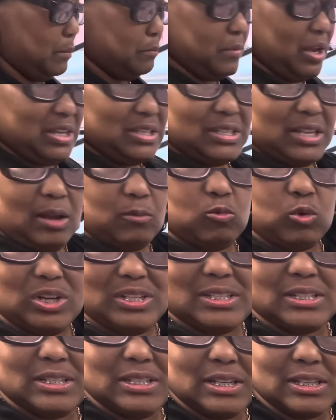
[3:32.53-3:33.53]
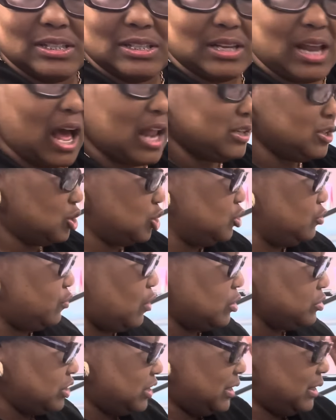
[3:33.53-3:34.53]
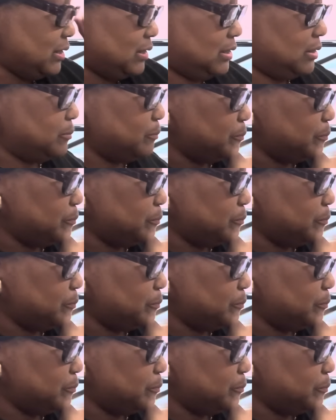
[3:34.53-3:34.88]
makes that what? $6.246.